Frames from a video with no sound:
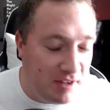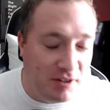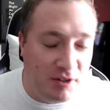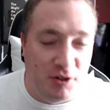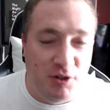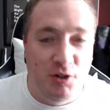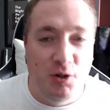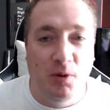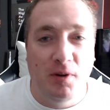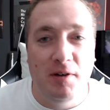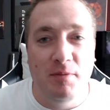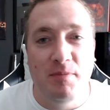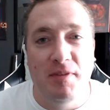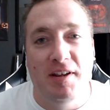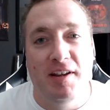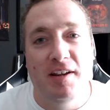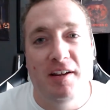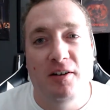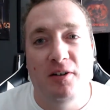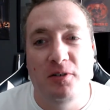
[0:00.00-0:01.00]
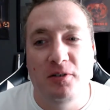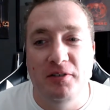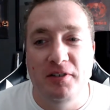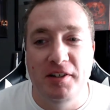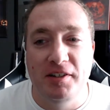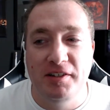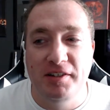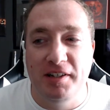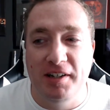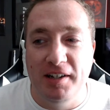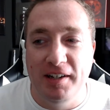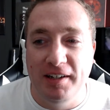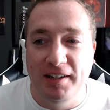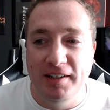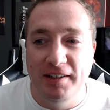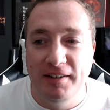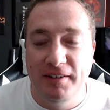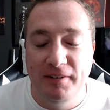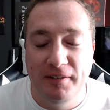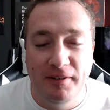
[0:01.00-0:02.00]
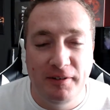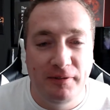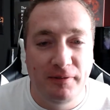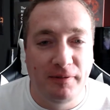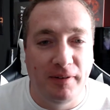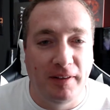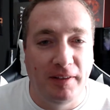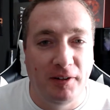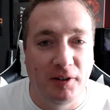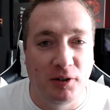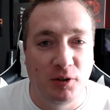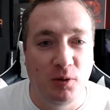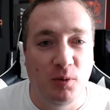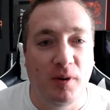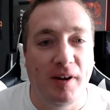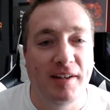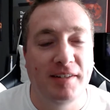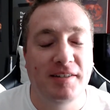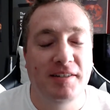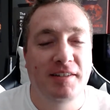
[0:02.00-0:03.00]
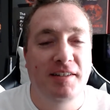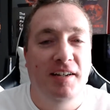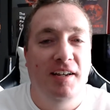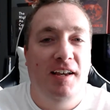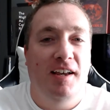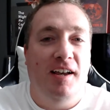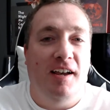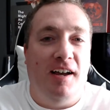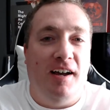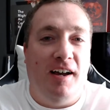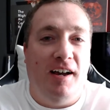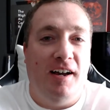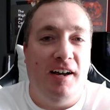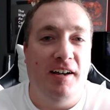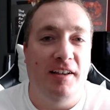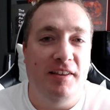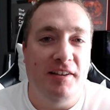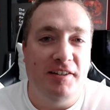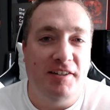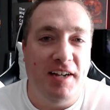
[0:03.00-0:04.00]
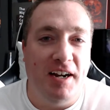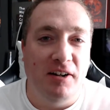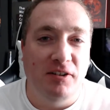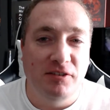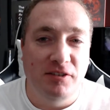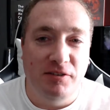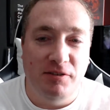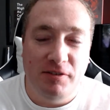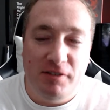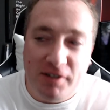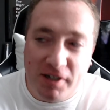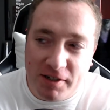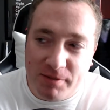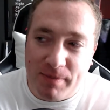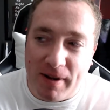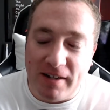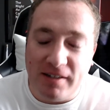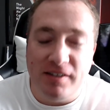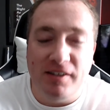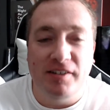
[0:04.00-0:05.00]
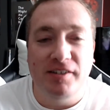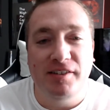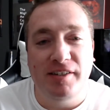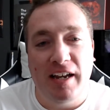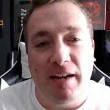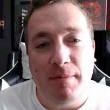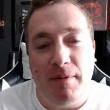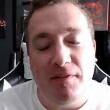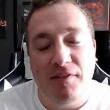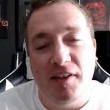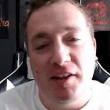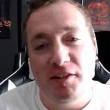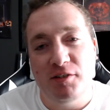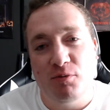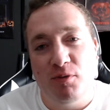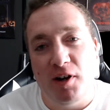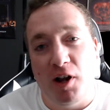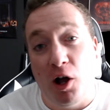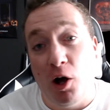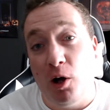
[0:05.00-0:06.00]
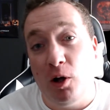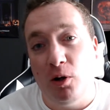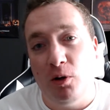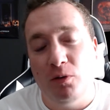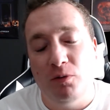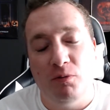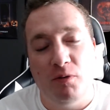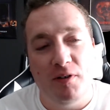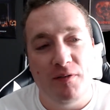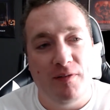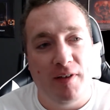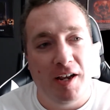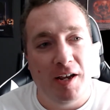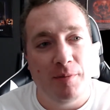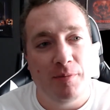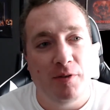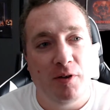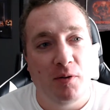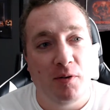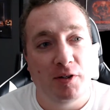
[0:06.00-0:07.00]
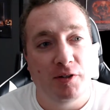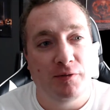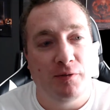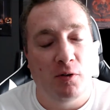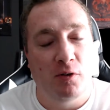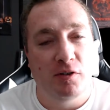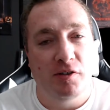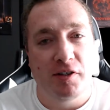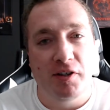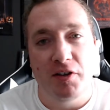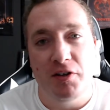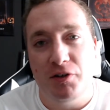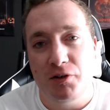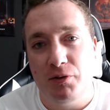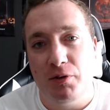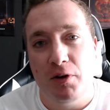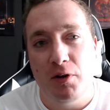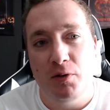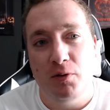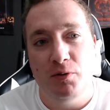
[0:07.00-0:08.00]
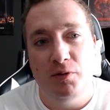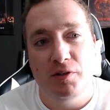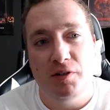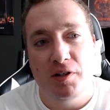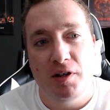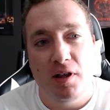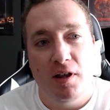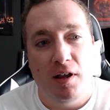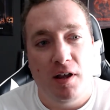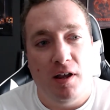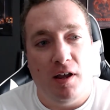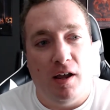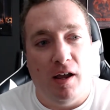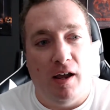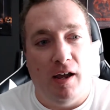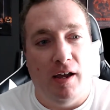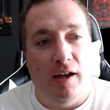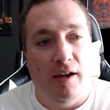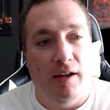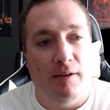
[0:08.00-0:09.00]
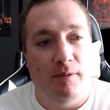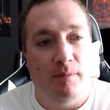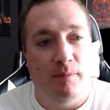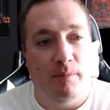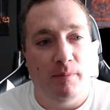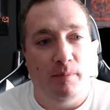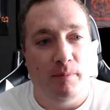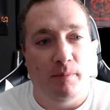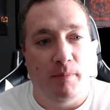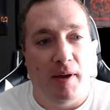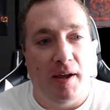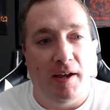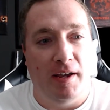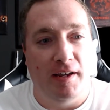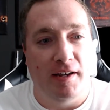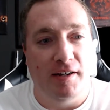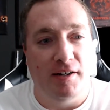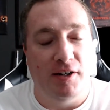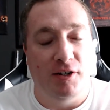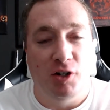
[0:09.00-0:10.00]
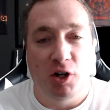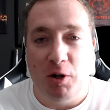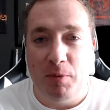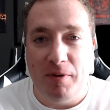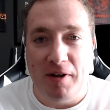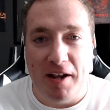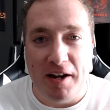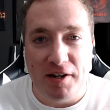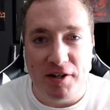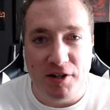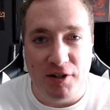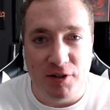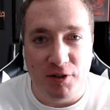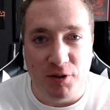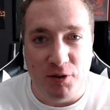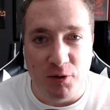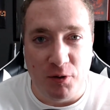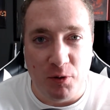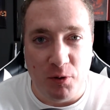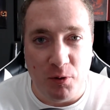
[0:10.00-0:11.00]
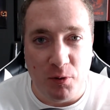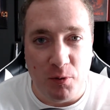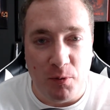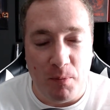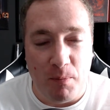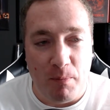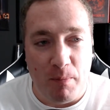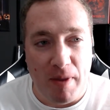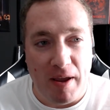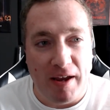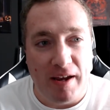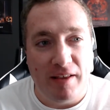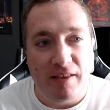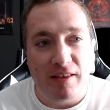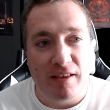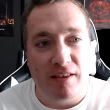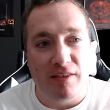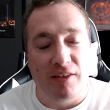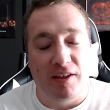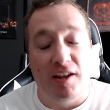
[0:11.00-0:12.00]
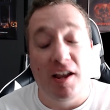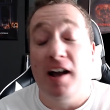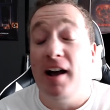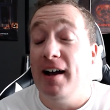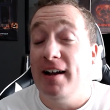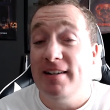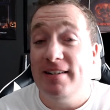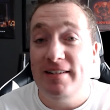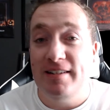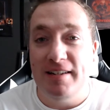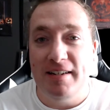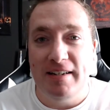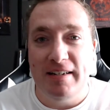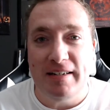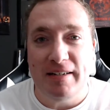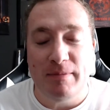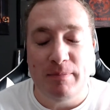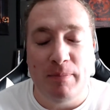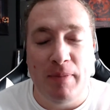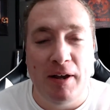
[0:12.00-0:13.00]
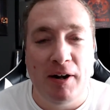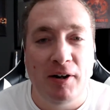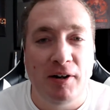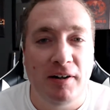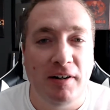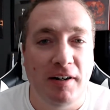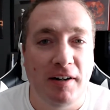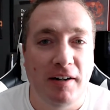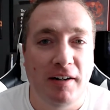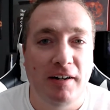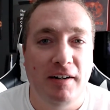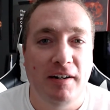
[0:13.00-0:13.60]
join me on this fun little quest. The channel's just basically the same. Everything's rehauled, revamped, though, as far as the intros. My determination to make the content better